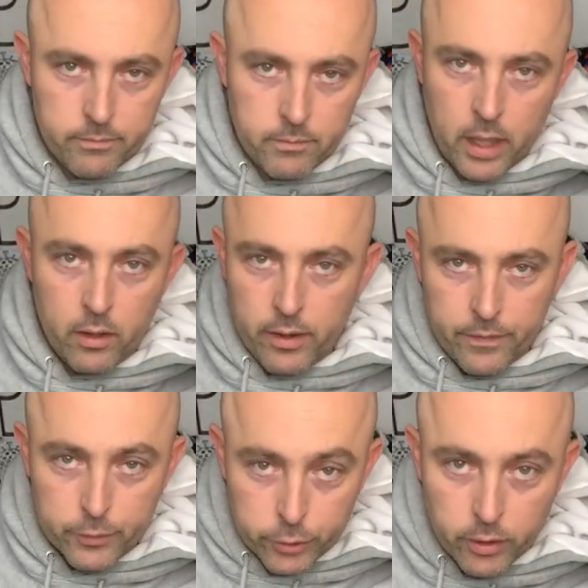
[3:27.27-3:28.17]
don't know
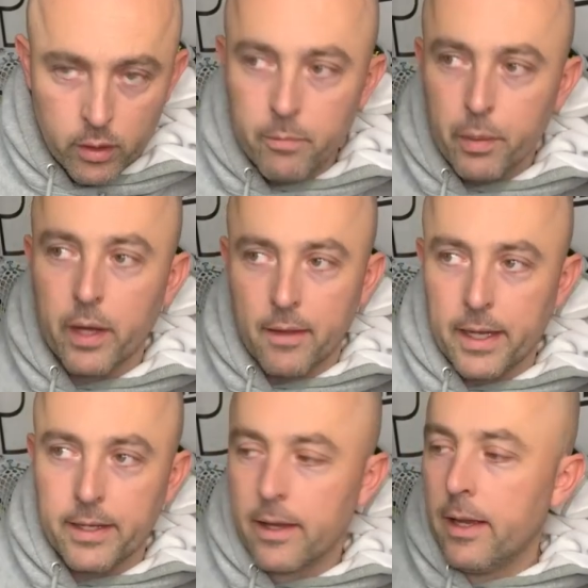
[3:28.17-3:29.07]
that for sure, but
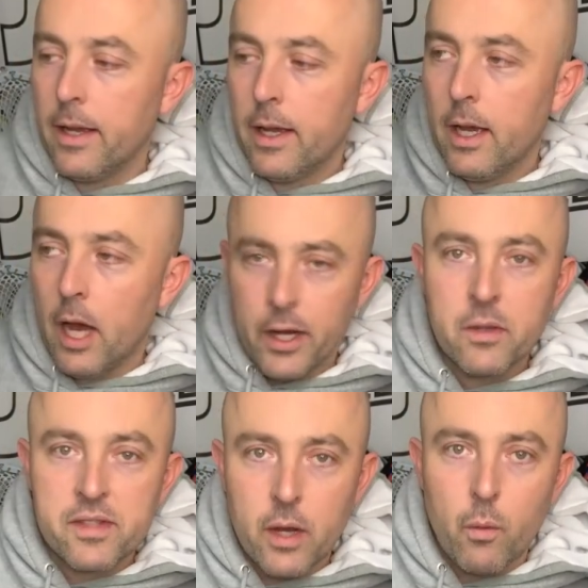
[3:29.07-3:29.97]
I know
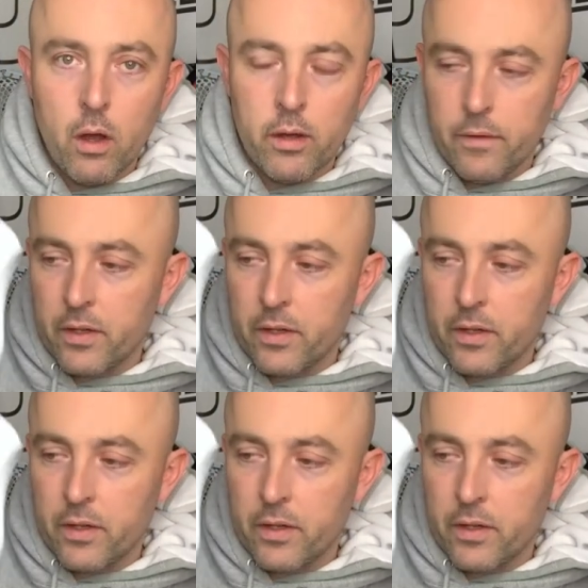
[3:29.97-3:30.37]
Zed well enough